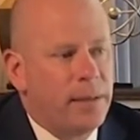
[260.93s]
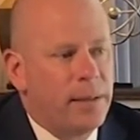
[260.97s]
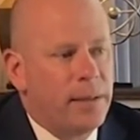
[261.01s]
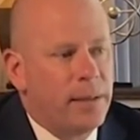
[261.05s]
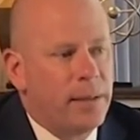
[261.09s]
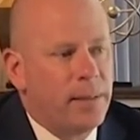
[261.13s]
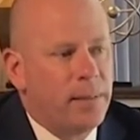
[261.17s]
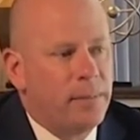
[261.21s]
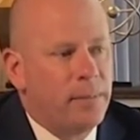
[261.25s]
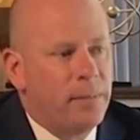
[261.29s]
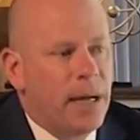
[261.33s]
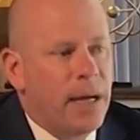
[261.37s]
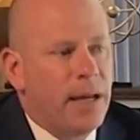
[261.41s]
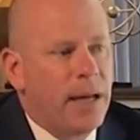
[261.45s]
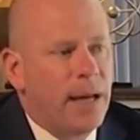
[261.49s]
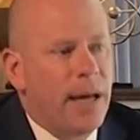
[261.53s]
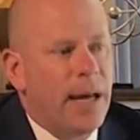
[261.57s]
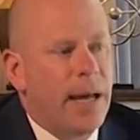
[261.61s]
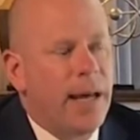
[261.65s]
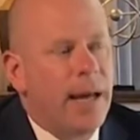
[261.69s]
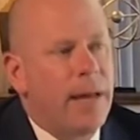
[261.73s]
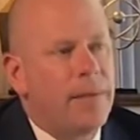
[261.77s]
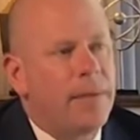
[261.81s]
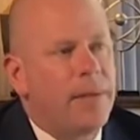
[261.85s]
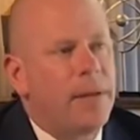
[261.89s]

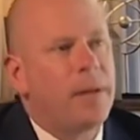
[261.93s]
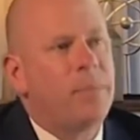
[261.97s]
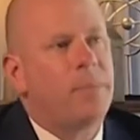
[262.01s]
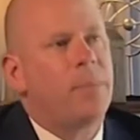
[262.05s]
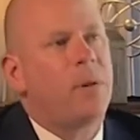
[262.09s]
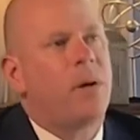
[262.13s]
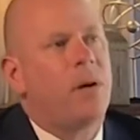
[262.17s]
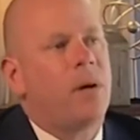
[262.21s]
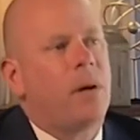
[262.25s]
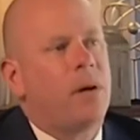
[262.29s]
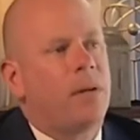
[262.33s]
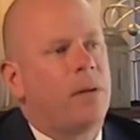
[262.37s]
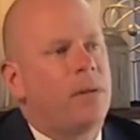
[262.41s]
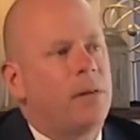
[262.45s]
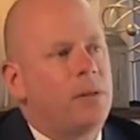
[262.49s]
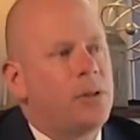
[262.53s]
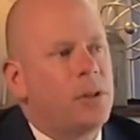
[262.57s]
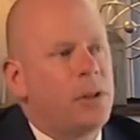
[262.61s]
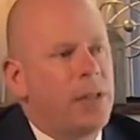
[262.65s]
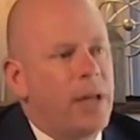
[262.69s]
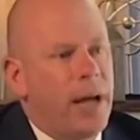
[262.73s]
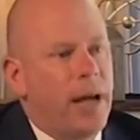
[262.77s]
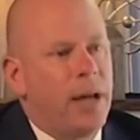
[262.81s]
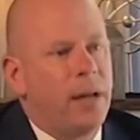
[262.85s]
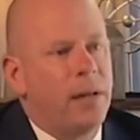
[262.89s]
I think part of the
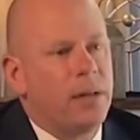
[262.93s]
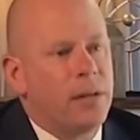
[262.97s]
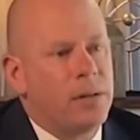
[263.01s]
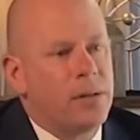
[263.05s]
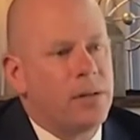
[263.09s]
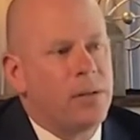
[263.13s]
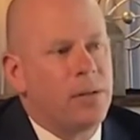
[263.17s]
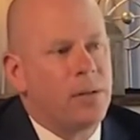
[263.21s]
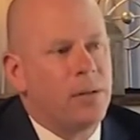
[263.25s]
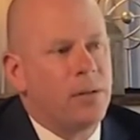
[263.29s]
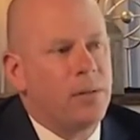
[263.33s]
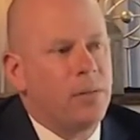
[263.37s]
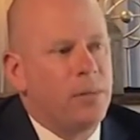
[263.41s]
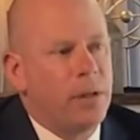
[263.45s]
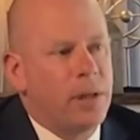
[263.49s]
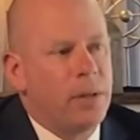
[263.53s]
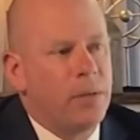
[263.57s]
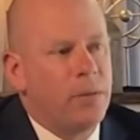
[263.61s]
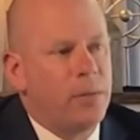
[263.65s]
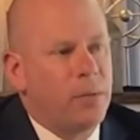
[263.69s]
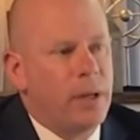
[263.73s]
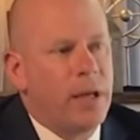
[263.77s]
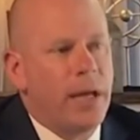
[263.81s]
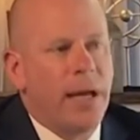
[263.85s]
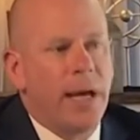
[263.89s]
challenge that
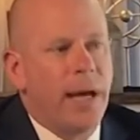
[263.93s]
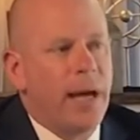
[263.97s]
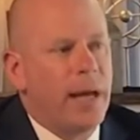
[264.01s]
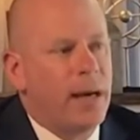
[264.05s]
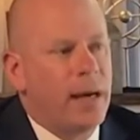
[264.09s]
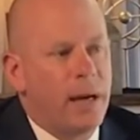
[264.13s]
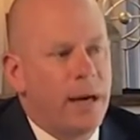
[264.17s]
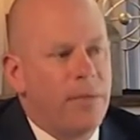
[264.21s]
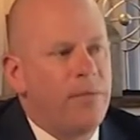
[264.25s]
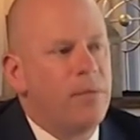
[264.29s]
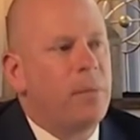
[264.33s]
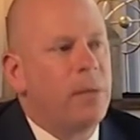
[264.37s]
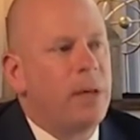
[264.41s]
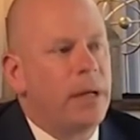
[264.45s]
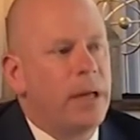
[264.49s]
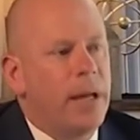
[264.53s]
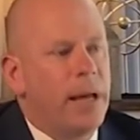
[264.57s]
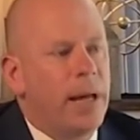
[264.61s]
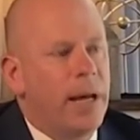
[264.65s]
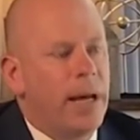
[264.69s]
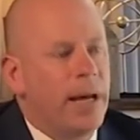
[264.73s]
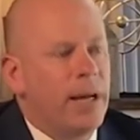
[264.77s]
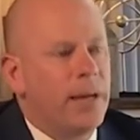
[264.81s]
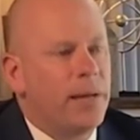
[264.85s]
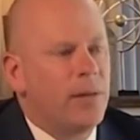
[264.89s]
we had and everybody
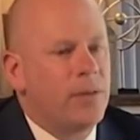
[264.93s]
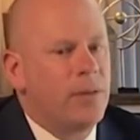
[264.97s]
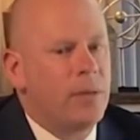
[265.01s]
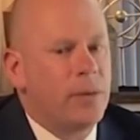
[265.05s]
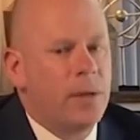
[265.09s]
had is